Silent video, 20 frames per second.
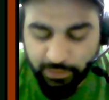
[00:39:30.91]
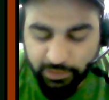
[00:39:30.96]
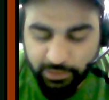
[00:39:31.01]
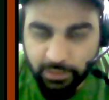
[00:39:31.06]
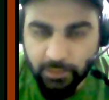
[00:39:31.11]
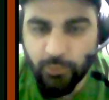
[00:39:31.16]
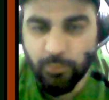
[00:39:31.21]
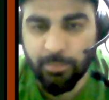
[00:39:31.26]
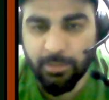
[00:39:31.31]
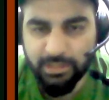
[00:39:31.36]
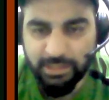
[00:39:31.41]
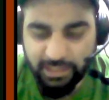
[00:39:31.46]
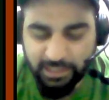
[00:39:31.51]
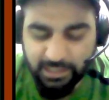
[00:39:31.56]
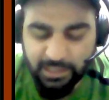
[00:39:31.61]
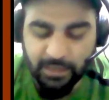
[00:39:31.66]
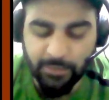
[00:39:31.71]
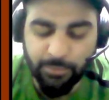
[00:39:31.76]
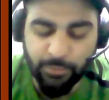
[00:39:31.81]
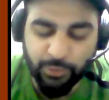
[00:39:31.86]
You basically
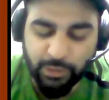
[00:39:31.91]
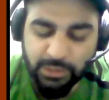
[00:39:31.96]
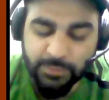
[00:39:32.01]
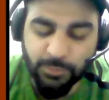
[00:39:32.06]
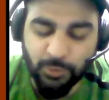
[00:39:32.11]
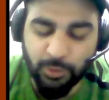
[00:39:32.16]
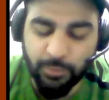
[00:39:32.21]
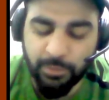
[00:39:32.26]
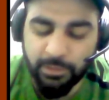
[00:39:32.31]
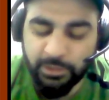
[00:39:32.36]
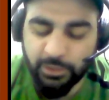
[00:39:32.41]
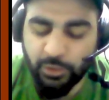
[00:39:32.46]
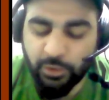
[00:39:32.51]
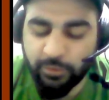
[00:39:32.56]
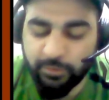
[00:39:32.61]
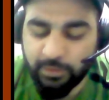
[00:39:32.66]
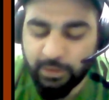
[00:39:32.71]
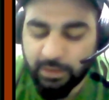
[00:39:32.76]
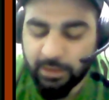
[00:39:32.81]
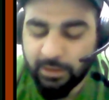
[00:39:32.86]
compute is probability
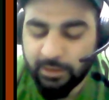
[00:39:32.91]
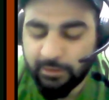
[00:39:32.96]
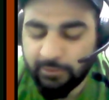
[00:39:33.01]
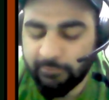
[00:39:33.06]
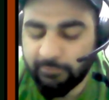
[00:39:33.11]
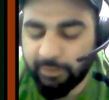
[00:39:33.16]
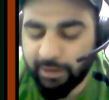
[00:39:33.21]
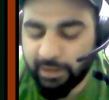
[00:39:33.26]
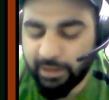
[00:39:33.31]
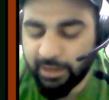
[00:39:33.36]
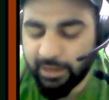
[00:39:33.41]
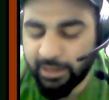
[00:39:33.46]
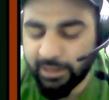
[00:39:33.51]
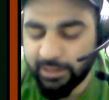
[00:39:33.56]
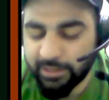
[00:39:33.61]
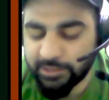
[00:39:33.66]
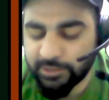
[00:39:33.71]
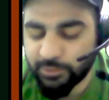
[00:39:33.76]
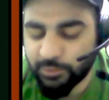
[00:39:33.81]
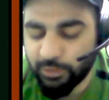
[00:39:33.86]
of
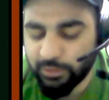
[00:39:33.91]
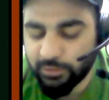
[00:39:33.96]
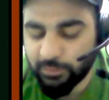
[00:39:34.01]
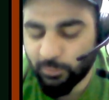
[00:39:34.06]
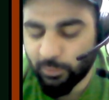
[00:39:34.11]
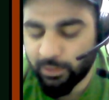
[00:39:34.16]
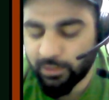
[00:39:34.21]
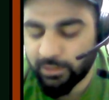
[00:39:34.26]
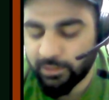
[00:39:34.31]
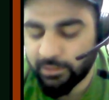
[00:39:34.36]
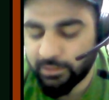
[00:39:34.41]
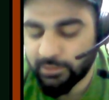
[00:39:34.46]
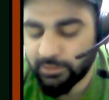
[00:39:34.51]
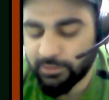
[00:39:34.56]
yi is equal to 1.